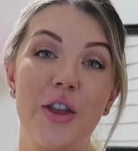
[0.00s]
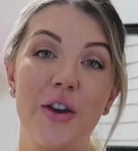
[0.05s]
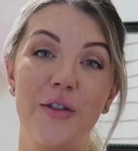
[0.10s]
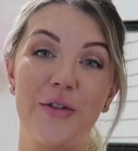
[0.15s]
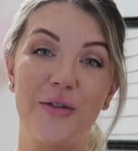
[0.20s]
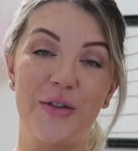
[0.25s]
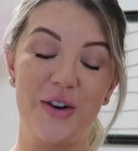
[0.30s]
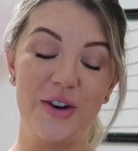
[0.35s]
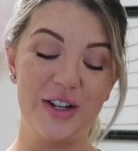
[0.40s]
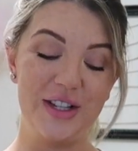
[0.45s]

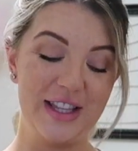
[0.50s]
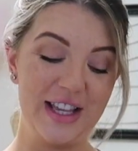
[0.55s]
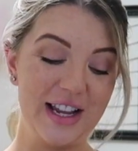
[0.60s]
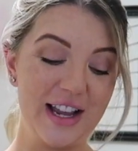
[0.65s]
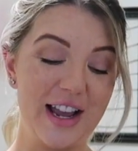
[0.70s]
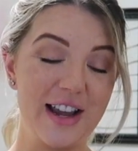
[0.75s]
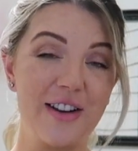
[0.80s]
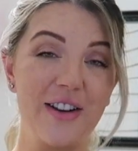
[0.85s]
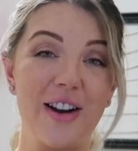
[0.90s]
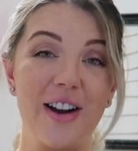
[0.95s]
The first
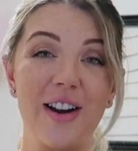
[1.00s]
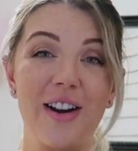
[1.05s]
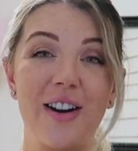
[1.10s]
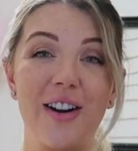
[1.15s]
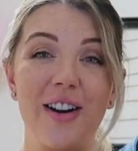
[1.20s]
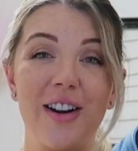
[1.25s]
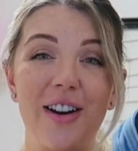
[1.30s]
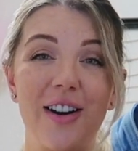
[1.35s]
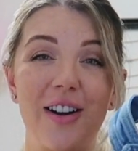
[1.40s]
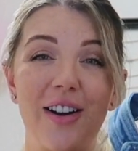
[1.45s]
thing I got
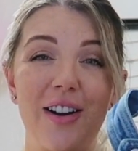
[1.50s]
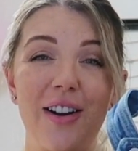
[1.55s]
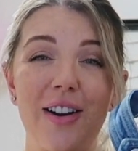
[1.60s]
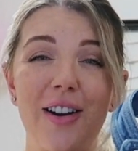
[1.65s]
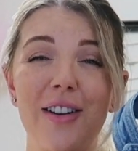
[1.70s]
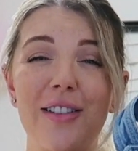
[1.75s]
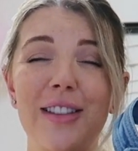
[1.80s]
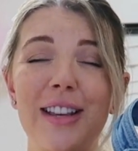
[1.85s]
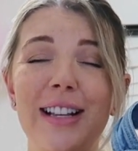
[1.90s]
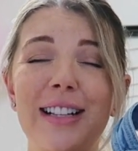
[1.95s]
her
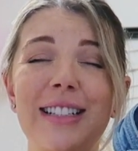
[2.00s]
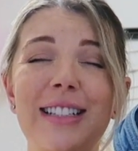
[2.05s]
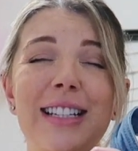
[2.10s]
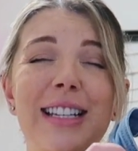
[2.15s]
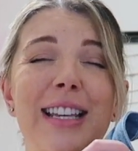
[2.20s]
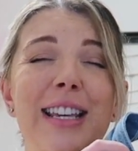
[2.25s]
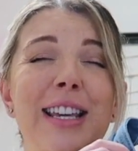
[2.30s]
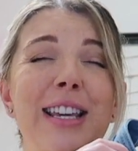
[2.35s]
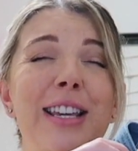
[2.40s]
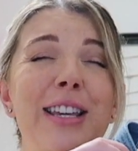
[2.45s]
are these
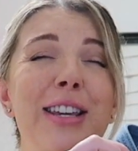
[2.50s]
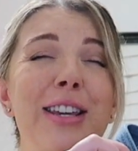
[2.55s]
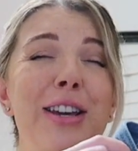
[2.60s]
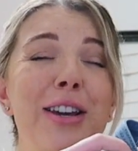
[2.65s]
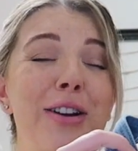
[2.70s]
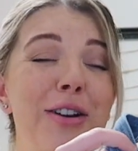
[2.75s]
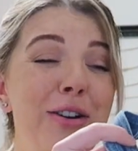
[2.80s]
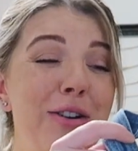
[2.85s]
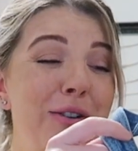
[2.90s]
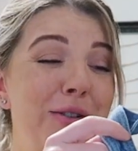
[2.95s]

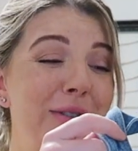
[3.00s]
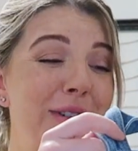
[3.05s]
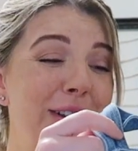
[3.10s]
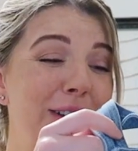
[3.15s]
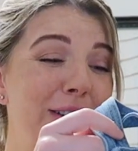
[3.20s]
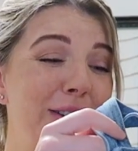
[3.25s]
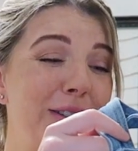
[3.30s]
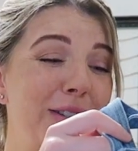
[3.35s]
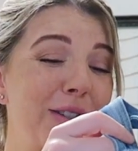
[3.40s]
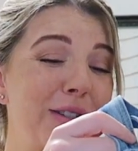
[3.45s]

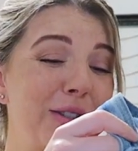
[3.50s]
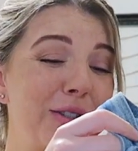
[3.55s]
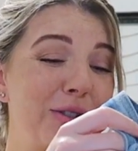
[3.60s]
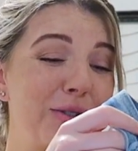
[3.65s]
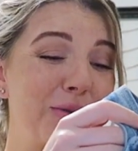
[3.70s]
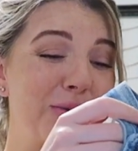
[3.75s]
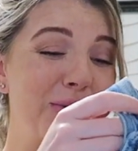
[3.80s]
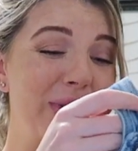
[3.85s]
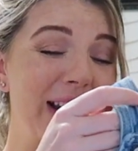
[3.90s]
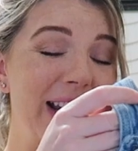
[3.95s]
cute,
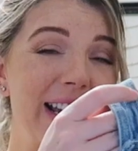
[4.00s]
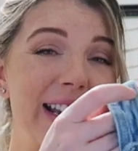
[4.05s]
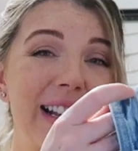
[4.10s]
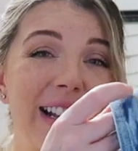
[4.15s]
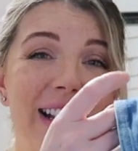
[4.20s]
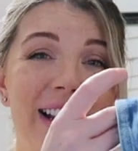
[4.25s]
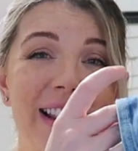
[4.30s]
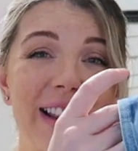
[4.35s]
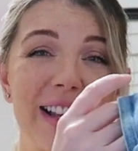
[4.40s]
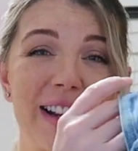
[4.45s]

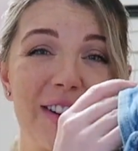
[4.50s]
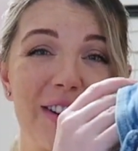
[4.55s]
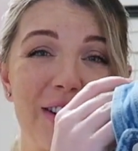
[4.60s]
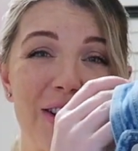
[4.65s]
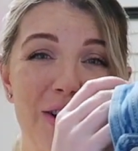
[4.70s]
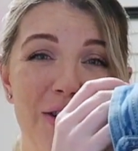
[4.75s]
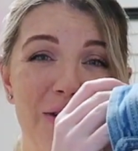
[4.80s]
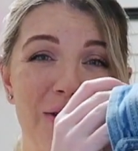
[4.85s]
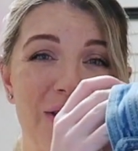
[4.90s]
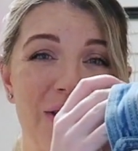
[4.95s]
sweet
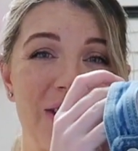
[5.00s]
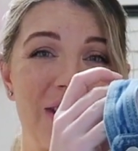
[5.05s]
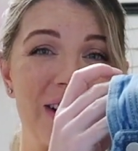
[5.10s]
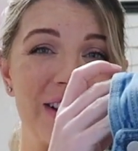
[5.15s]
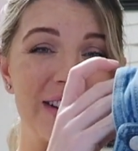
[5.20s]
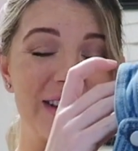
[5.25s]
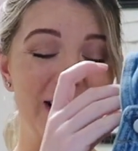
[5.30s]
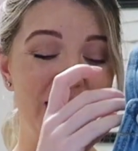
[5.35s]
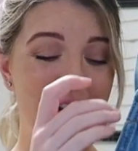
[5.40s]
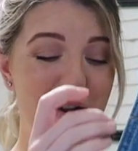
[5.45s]
little
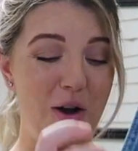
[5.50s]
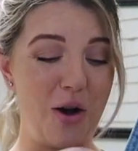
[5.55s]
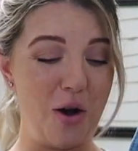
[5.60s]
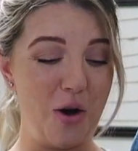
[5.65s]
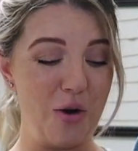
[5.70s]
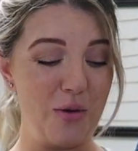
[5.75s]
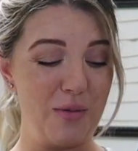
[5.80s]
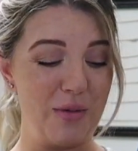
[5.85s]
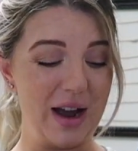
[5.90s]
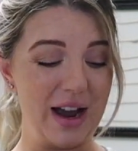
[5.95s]
overalls. Like,
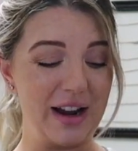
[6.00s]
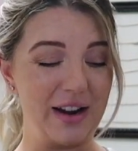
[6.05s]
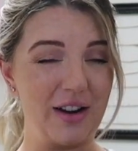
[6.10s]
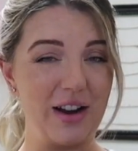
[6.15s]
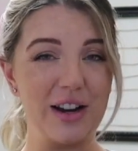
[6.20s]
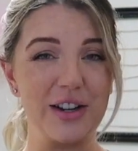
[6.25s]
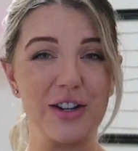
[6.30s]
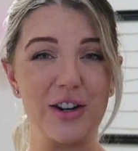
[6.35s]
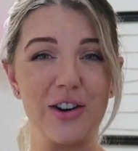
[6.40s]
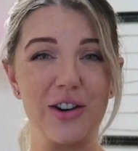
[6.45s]
oh my
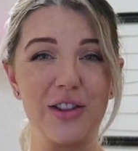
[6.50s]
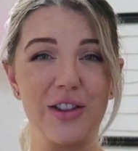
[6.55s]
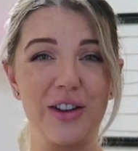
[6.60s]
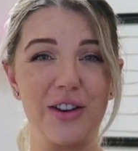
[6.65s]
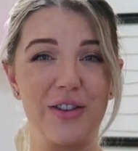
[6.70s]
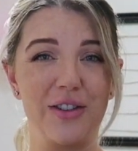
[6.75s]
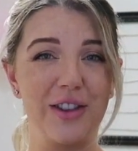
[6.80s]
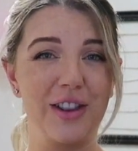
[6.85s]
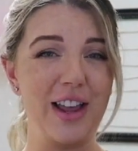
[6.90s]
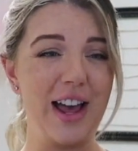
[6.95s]
gosh, her
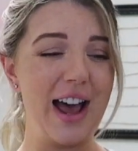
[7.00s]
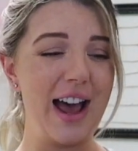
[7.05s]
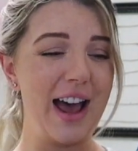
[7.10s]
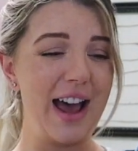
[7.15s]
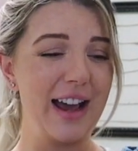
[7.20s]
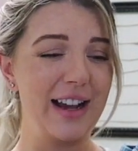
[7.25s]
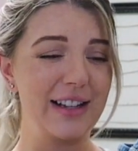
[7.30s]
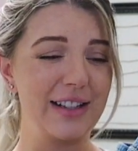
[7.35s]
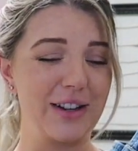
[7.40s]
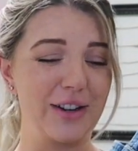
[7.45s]
little
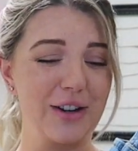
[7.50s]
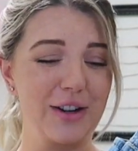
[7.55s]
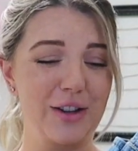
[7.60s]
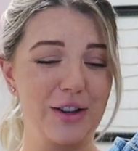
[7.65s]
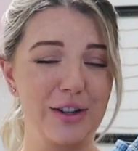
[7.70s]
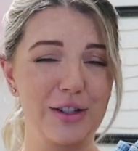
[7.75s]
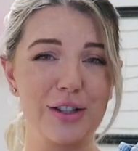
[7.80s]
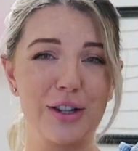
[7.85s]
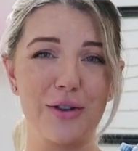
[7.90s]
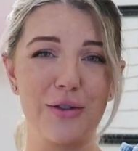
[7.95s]
legs are gonna
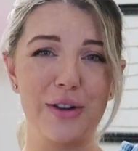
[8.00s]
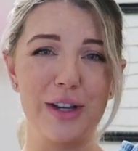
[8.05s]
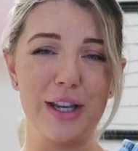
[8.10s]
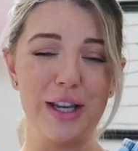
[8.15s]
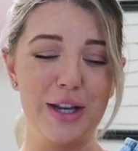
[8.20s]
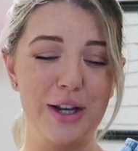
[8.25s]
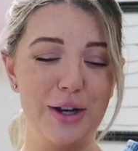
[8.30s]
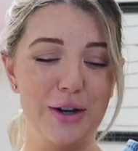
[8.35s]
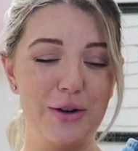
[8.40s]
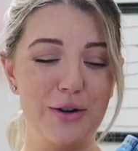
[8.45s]
look so
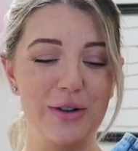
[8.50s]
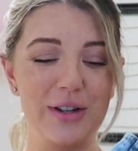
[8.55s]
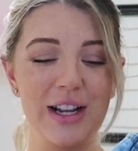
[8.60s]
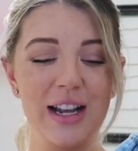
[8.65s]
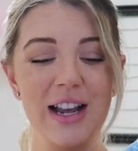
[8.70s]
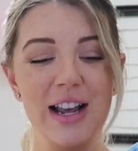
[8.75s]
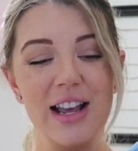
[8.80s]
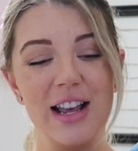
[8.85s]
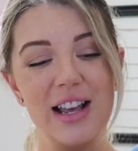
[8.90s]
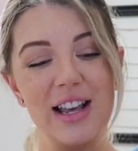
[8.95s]
cute.
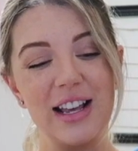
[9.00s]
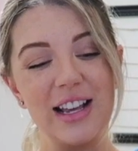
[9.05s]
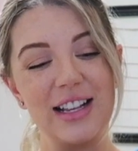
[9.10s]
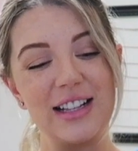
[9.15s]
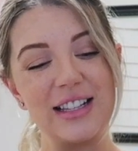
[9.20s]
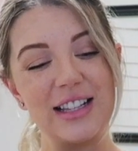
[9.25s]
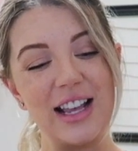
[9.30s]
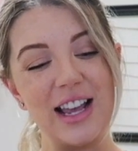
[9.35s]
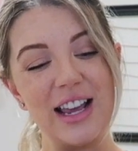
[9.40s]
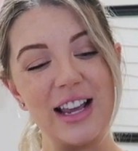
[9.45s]

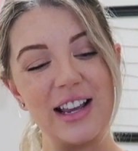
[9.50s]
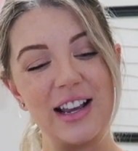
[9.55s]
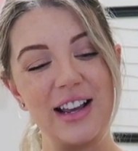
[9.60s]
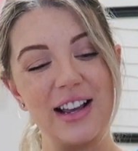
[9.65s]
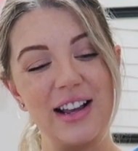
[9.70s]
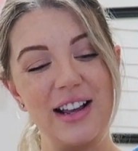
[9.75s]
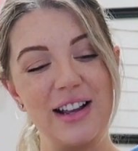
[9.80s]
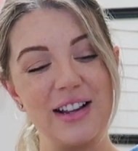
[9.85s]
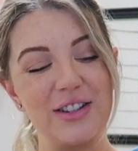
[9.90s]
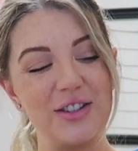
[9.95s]
It's
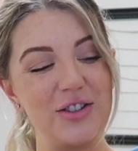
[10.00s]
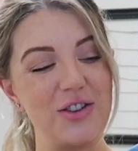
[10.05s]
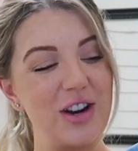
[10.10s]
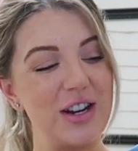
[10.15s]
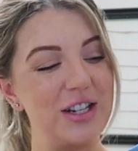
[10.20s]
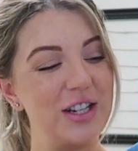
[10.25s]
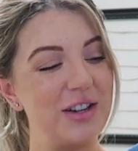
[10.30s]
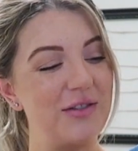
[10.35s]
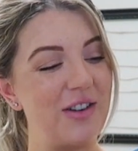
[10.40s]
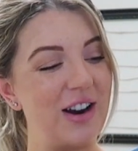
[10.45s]
like
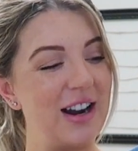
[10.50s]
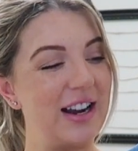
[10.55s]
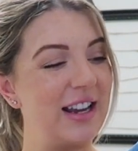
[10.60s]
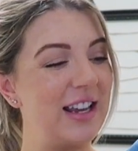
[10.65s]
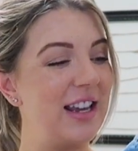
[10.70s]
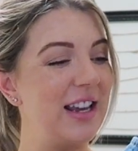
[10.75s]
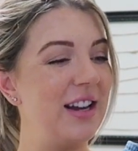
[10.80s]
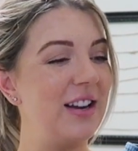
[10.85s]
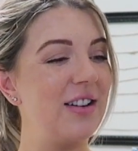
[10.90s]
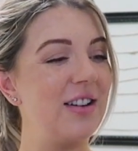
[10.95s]
stretchy right
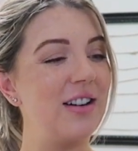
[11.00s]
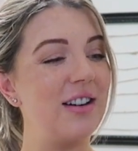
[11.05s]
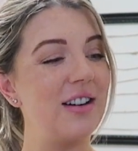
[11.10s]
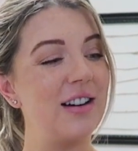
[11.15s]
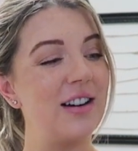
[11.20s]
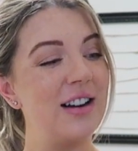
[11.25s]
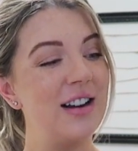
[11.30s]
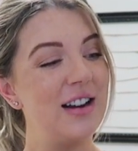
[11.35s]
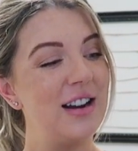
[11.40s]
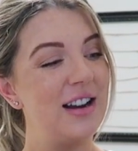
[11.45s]

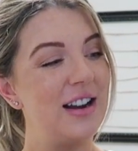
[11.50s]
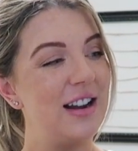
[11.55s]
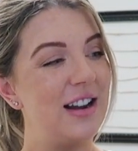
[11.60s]
here.